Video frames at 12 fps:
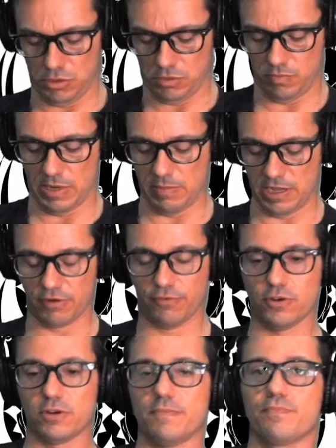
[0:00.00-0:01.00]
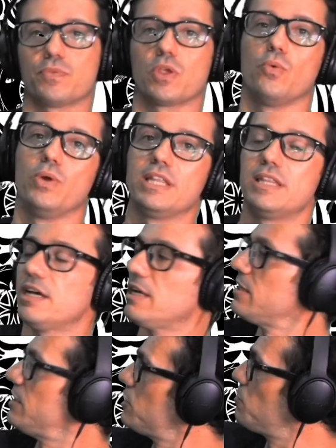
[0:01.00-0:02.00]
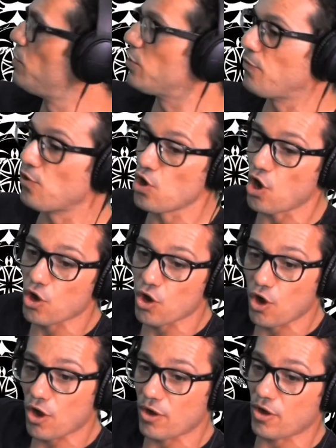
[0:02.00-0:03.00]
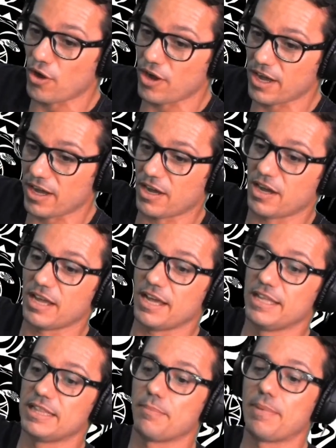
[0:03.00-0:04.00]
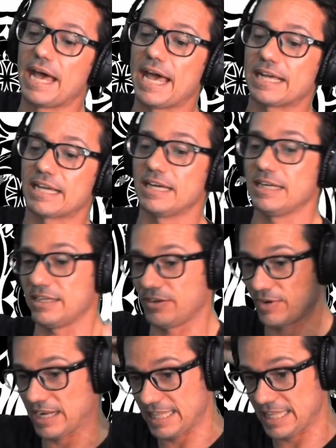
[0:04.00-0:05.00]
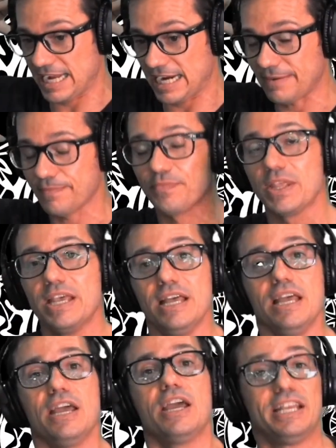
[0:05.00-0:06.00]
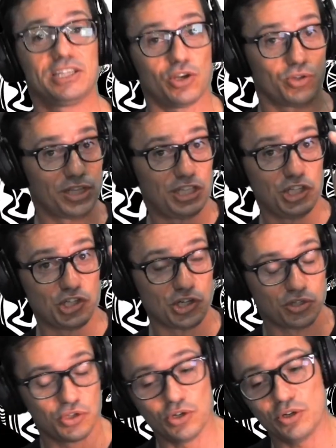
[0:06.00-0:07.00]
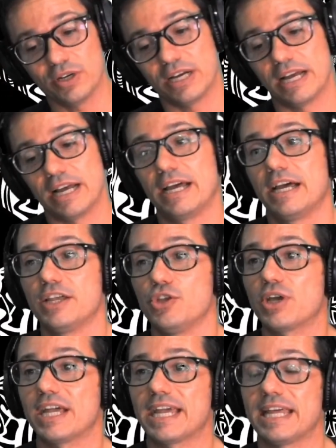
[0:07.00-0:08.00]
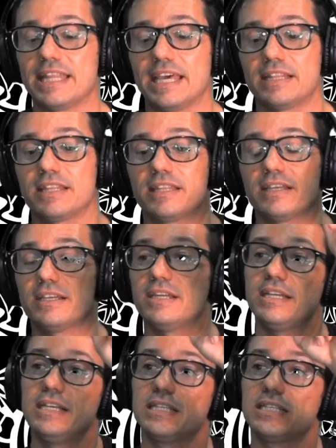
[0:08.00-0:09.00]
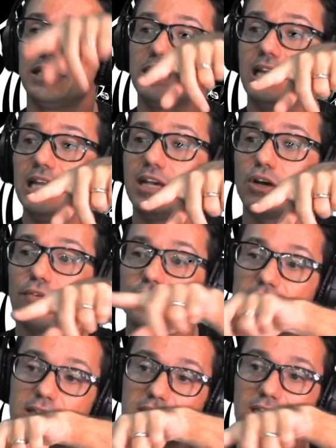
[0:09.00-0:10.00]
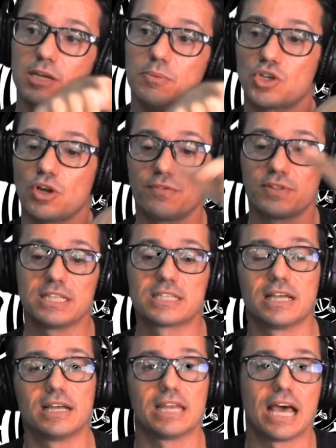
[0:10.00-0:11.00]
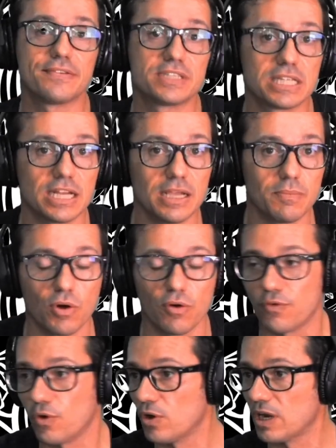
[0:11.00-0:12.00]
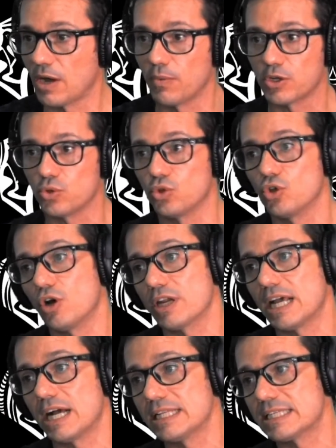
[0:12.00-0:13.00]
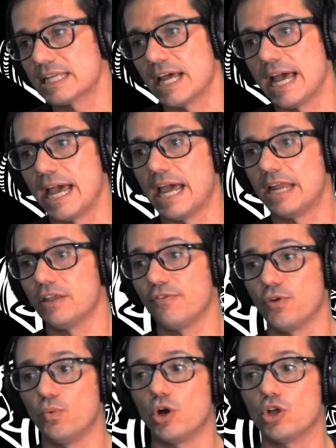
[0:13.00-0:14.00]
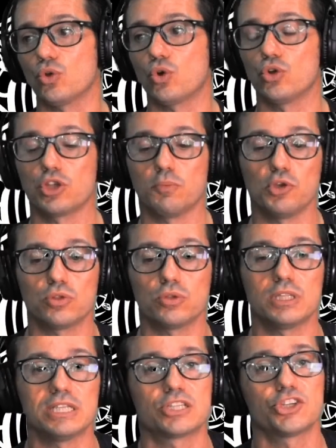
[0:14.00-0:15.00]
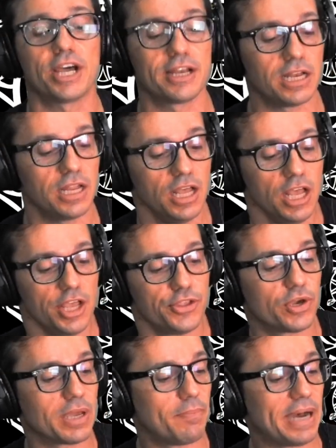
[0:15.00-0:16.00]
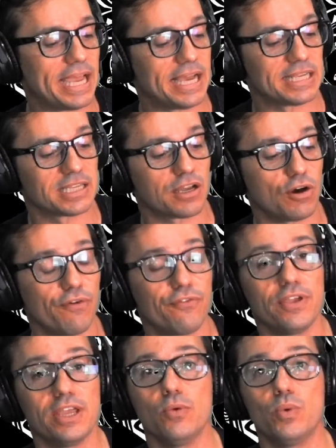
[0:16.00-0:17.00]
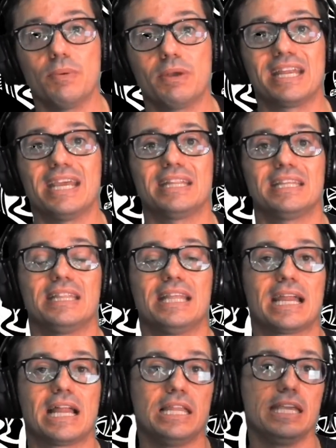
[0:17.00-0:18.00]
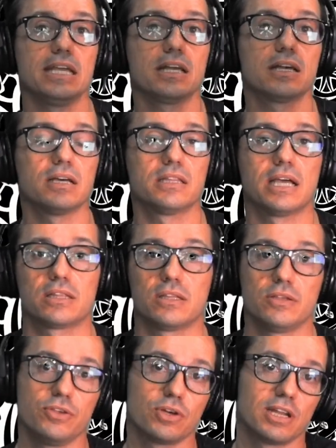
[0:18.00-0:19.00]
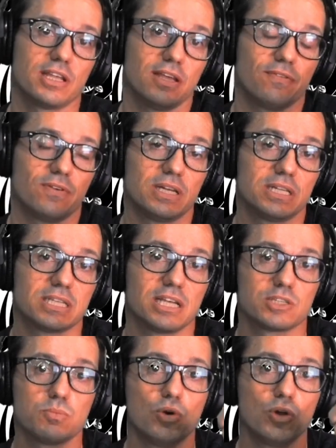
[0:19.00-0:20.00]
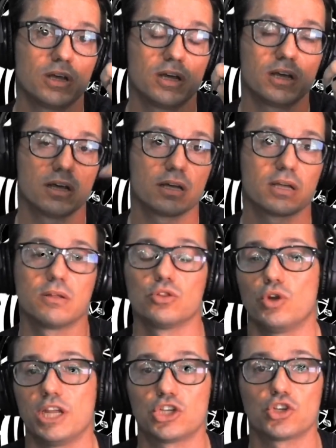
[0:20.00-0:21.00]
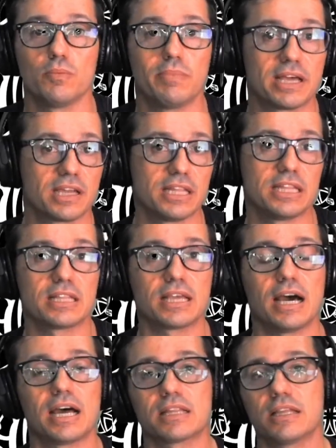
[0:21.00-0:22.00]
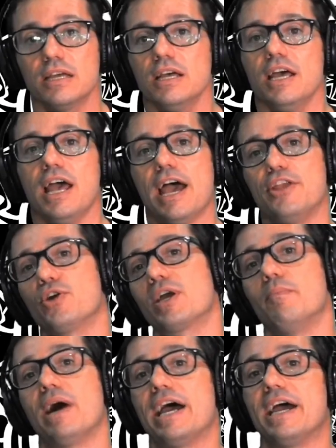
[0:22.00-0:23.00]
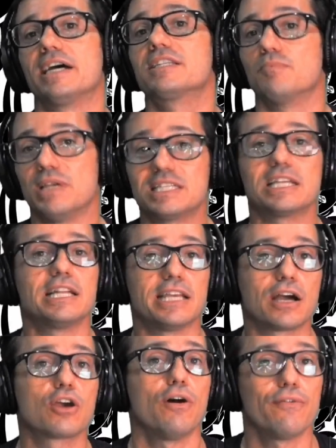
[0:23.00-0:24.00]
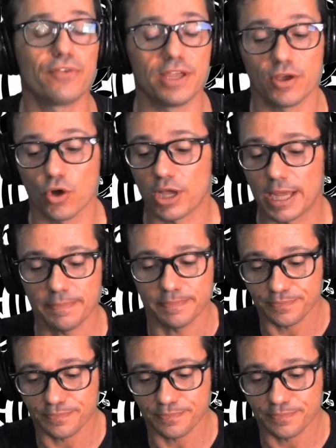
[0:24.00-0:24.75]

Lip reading: my microphone, with this beautiful logo in the back, right there, is on the t-shirt too. You can get it, is in the link of the description of this live stream of all our tutorials. And if you want to contribute to this channel, you can buy us a coffee. We've created there a link that you can give, let's say, a small donation by credit card, and you can buy us basically a coffee. Okay,